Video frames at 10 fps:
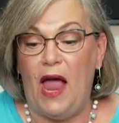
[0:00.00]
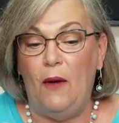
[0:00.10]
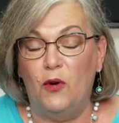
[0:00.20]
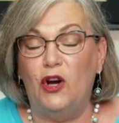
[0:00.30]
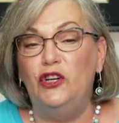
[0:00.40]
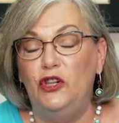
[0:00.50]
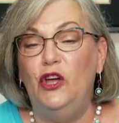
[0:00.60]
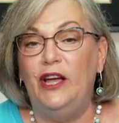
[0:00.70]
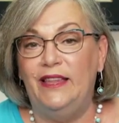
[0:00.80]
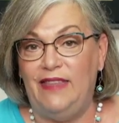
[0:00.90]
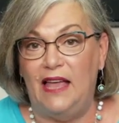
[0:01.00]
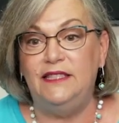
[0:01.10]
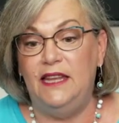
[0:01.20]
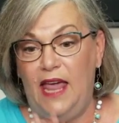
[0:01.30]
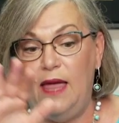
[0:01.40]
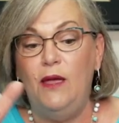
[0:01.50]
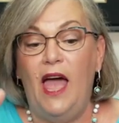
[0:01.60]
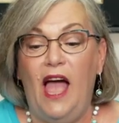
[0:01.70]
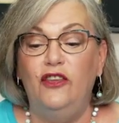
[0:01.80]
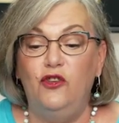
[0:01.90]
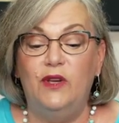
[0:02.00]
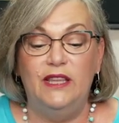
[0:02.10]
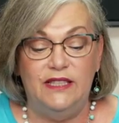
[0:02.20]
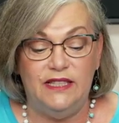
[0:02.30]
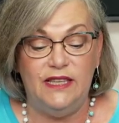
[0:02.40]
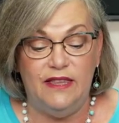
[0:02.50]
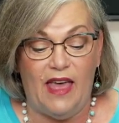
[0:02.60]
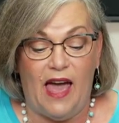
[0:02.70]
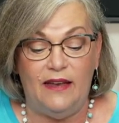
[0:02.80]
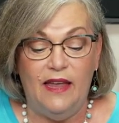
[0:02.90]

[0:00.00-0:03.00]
And we're going to look at that today, and you can see that